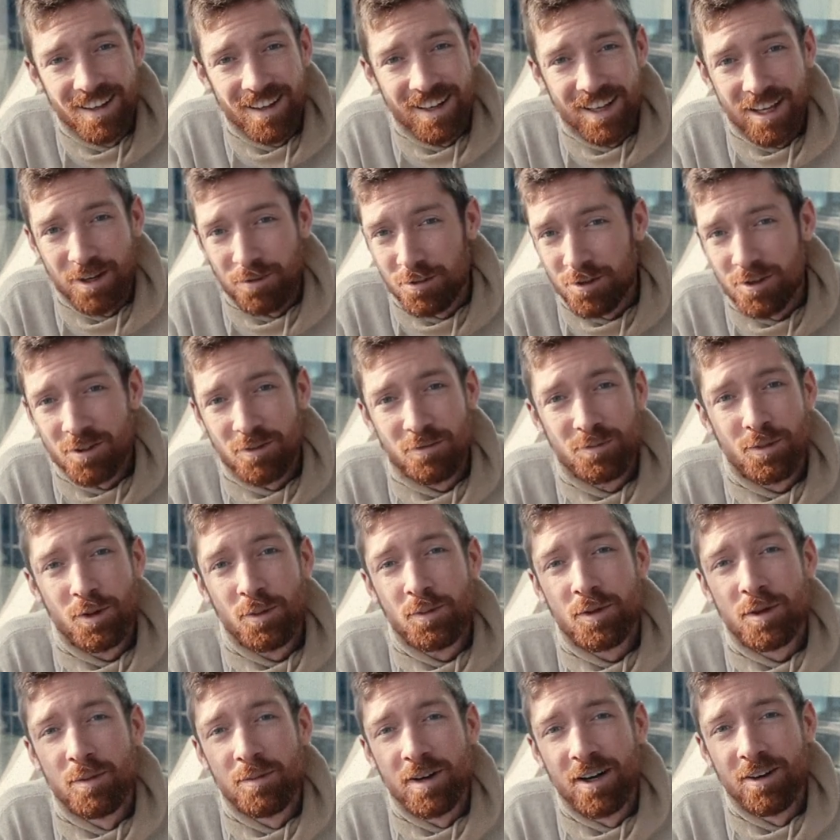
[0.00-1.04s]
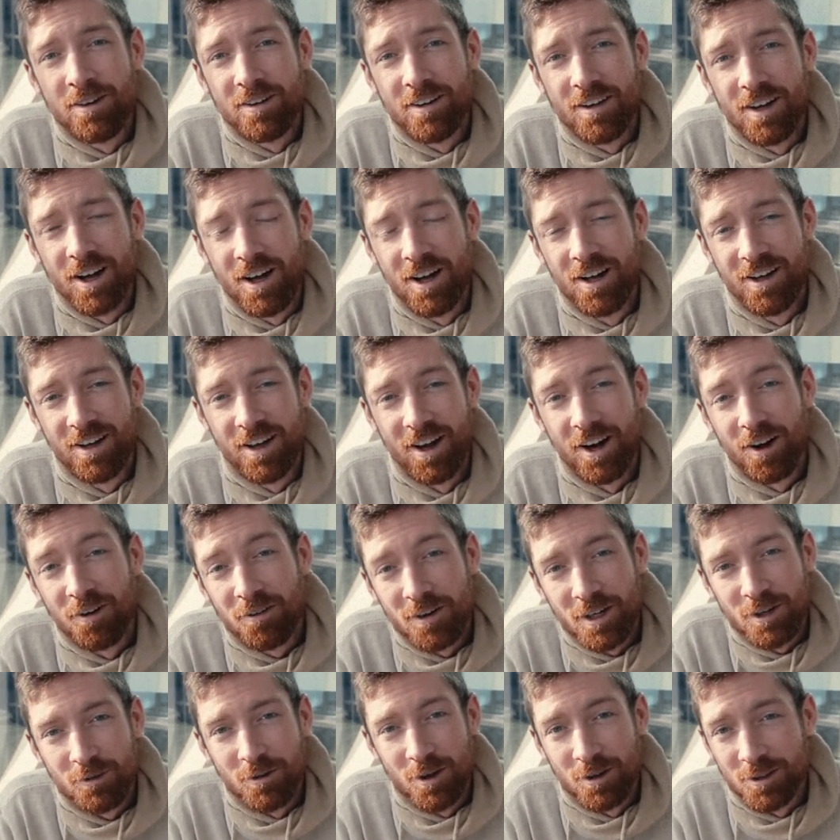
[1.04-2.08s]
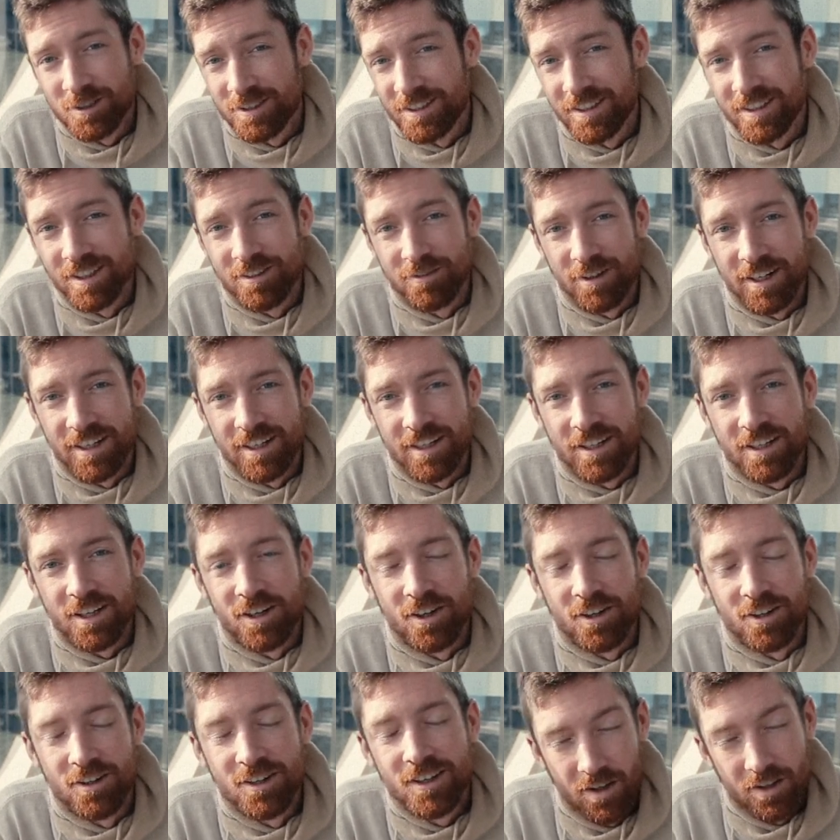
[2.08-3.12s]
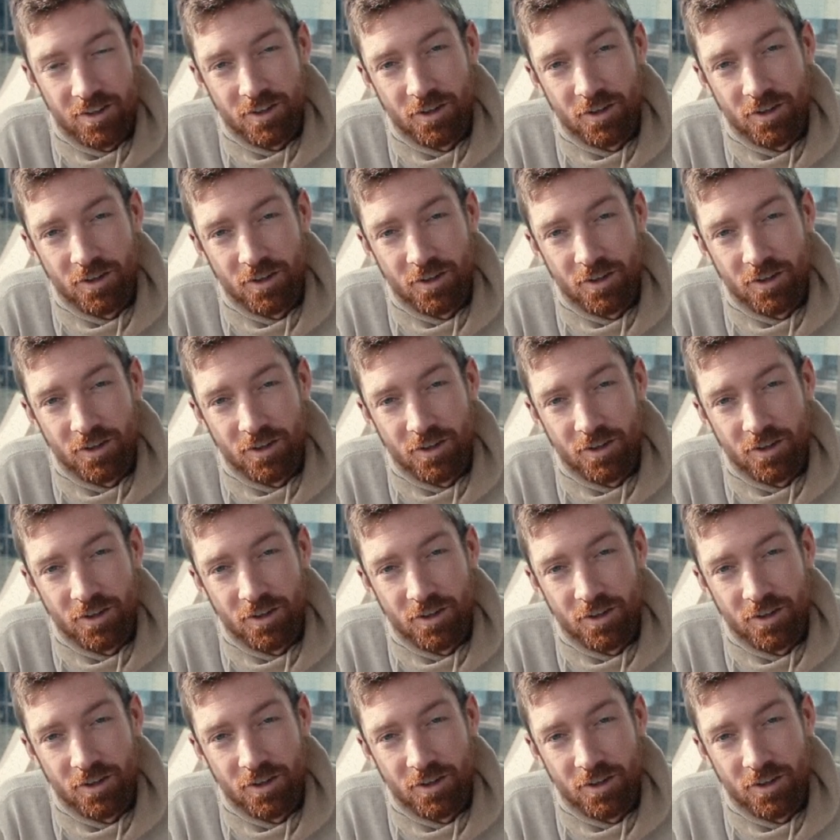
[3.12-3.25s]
he wouldn't have pooped them out already roasted and ready to go.